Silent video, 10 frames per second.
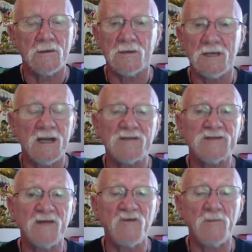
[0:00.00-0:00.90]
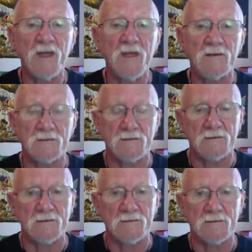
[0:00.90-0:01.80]
that has never been
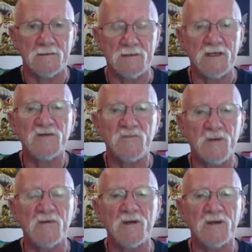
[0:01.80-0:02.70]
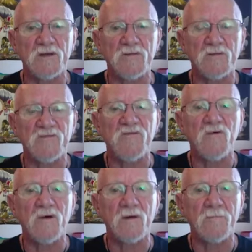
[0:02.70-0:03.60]
experienced
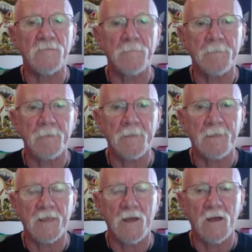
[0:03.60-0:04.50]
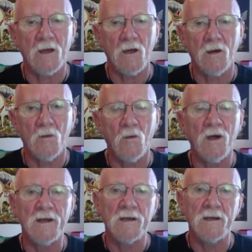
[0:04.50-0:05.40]
before.
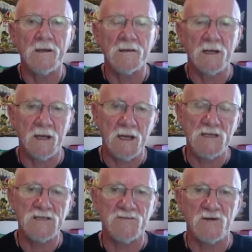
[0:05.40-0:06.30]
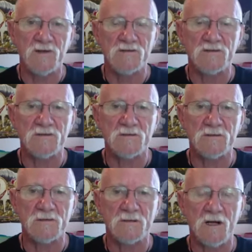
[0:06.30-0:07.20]
One that each of us
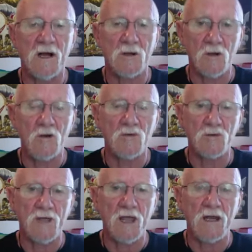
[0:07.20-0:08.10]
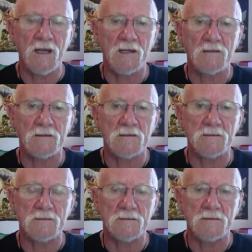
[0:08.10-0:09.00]
are co-creating
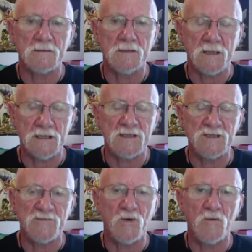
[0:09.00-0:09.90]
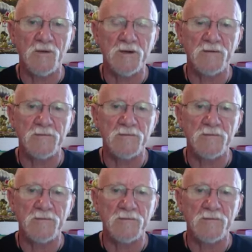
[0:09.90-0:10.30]
in this moment.